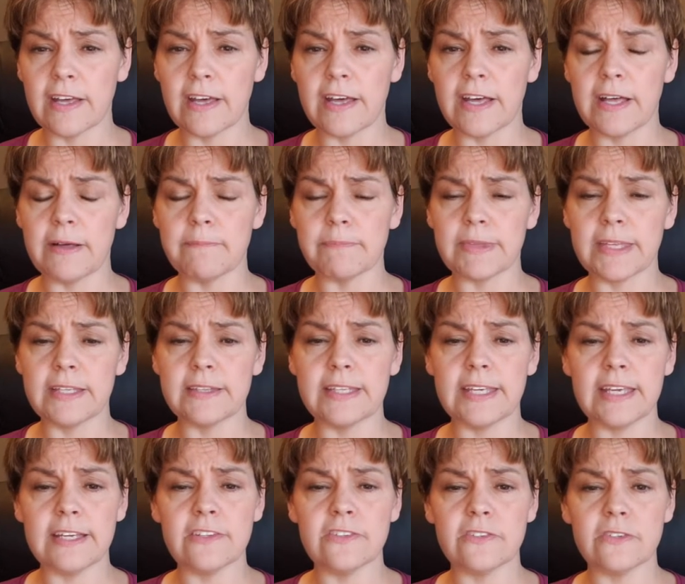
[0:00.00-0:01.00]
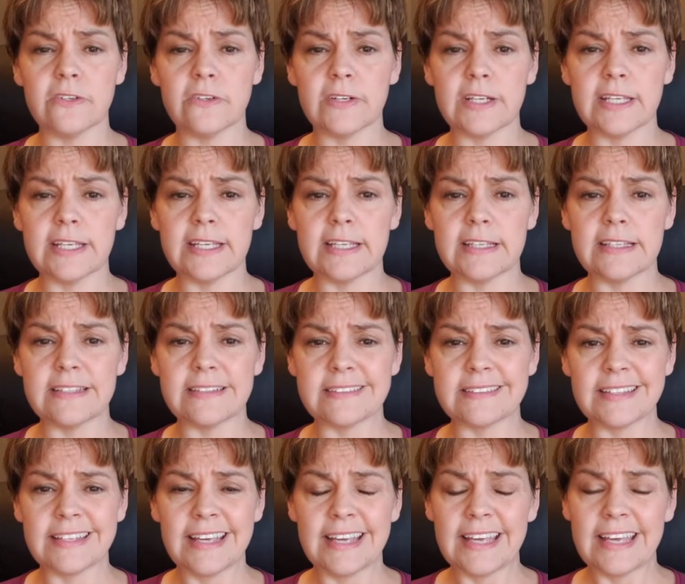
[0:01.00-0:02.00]
And the answer
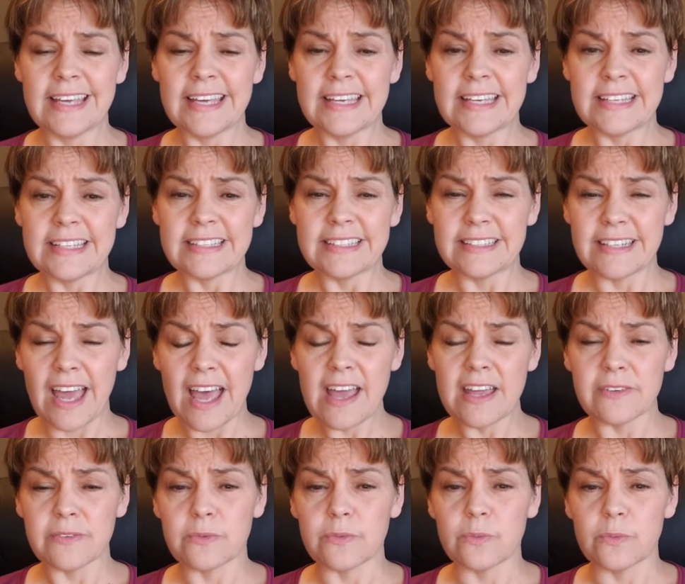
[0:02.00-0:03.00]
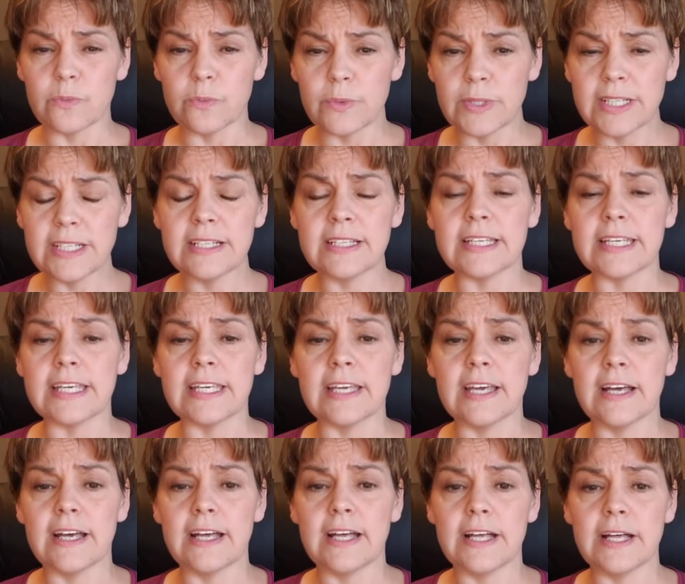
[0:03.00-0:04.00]
is not really.